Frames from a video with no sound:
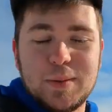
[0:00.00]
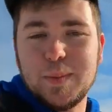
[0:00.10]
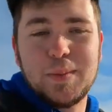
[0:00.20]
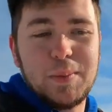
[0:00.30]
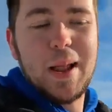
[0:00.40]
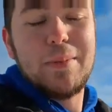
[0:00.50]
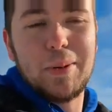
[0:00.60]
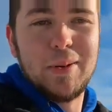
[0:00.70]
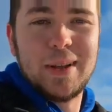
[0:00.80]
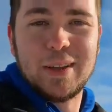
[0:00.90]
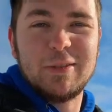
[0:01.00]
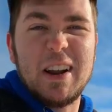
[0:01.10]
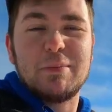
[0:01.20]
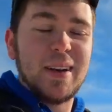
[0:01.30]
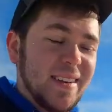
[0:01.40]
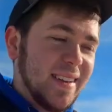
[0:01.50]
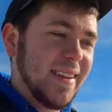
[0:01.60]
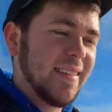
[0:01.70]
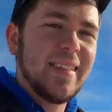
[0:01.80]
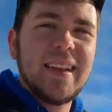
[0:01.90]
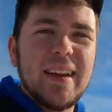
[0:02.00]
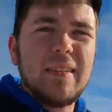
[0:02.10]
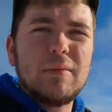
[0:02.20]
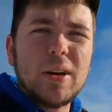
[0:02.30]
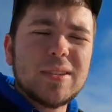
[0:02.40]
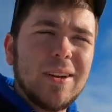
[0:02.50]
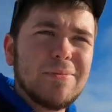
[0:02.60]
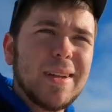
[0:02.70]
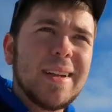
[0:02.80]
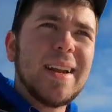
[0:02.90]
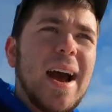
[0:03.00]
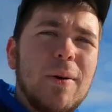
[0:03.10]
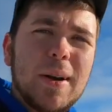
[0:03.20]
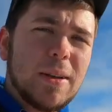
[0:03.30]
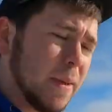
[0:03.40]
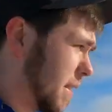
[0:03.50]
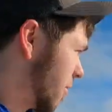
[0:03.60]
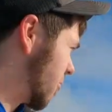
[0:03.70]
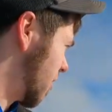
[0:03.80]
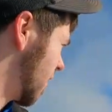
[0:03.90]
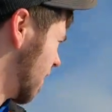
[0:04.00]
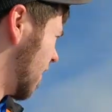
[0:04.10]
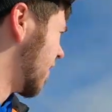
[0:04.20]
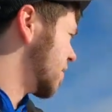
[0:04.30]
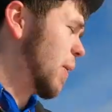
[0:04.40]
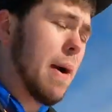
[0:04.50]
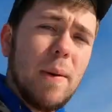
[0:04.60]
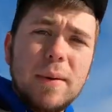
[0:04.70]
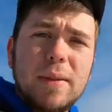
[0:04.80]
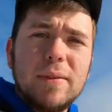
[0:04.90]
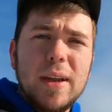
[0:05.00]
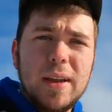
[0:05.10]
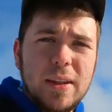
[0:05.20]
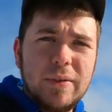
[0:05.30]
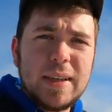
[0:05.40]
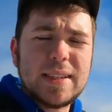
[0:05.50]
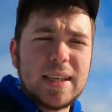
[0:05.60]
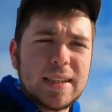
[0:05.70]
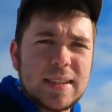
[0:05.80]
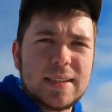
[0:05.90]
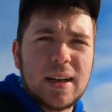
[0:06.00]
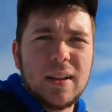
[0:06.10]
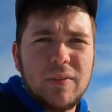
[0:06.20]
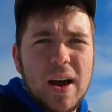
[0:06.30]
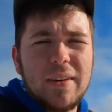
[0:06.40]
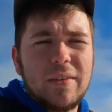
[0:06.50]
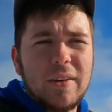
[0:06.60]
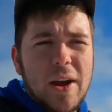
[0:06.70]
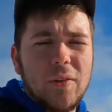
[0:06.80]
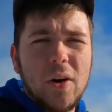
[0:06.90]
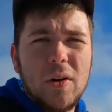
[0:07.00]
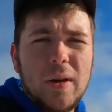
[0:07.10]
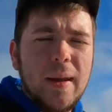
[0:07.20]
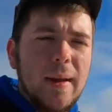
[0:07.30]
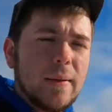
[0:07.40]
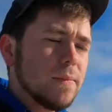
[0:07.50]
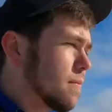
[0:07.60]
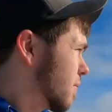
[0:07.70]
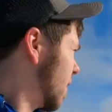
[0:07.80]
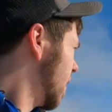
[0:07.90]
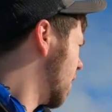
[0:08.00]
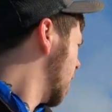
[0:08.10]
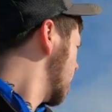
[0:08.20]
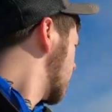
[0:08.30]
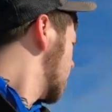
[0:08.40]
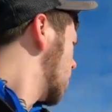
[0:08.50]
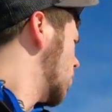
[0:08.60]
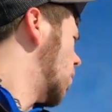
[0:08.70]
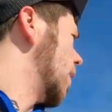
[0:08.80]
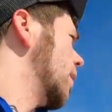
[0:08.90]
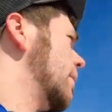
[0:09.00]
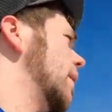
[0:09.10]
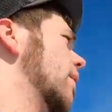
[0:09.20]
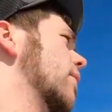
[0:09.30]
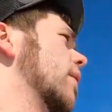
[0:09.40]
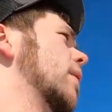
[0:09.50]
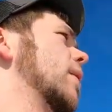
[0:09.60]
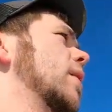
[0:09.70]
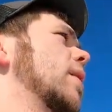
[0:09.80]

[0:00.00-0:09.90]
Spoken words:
A lot of people don't like the red, but personal opinion, I wanted to be different. That's why I went with the V6 instead of the 5.0. You know, I just wanted to be different.